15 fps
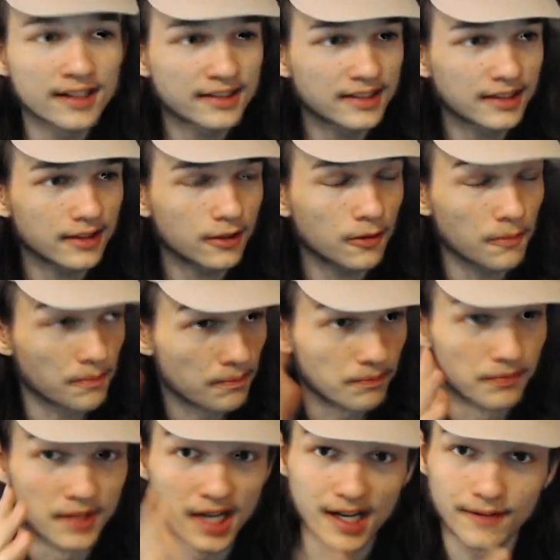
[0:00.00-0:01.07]
So,
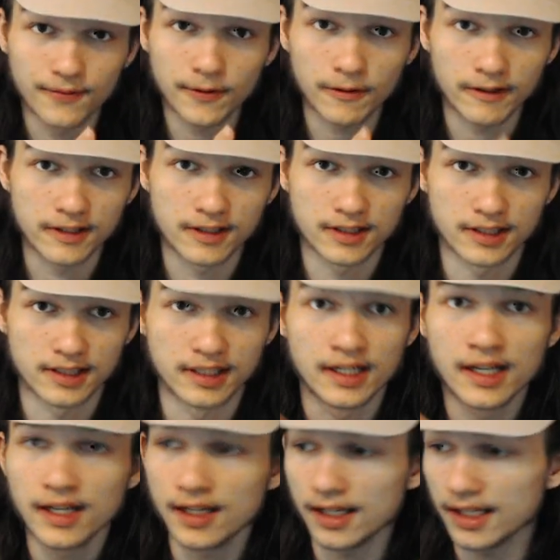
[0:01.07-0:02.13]
not very good.
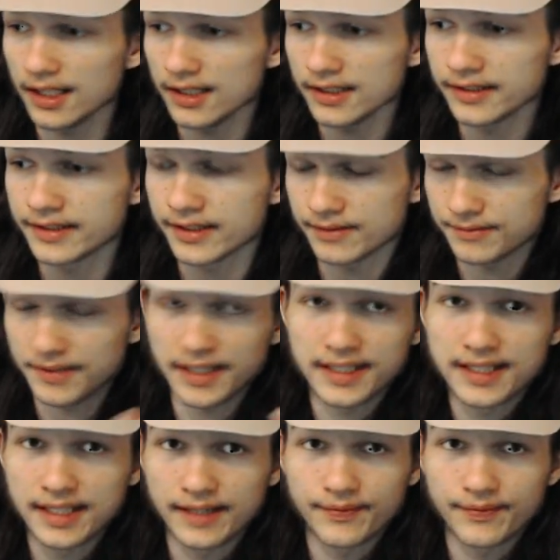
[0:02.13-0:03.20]
And again, the